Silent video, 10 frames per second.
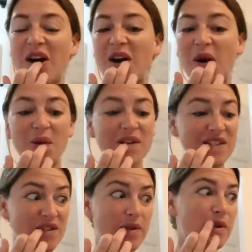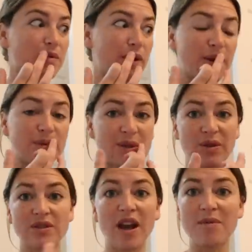I always have something on my lips at
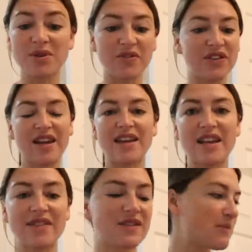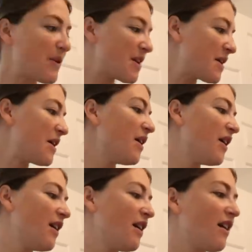all times, or I feel like I can't even speak.
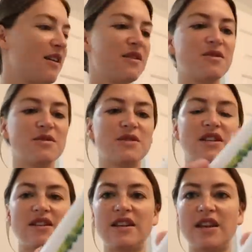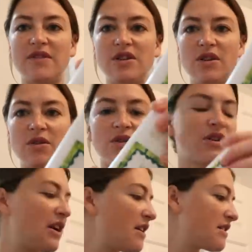I used Native
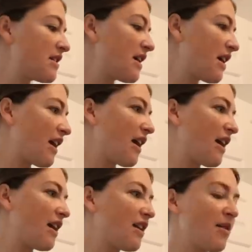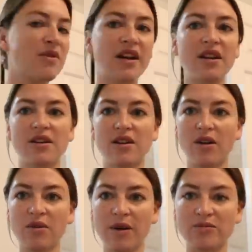deodorant, and I'm ready to
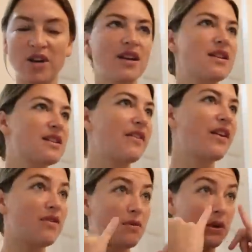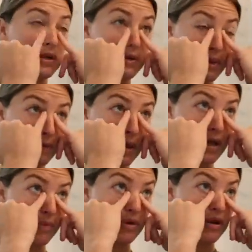go. I'm trying to decide if I even want to do any
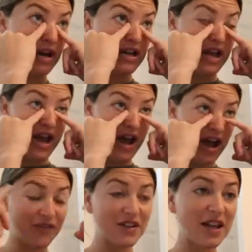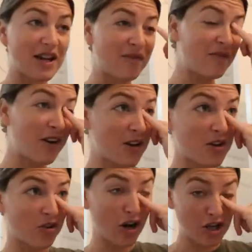makeup or not. I feel like I'm very
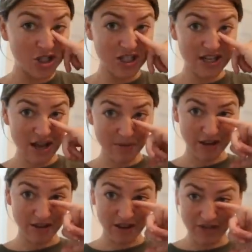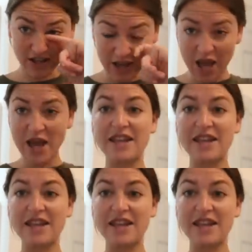grunge today, but I love it.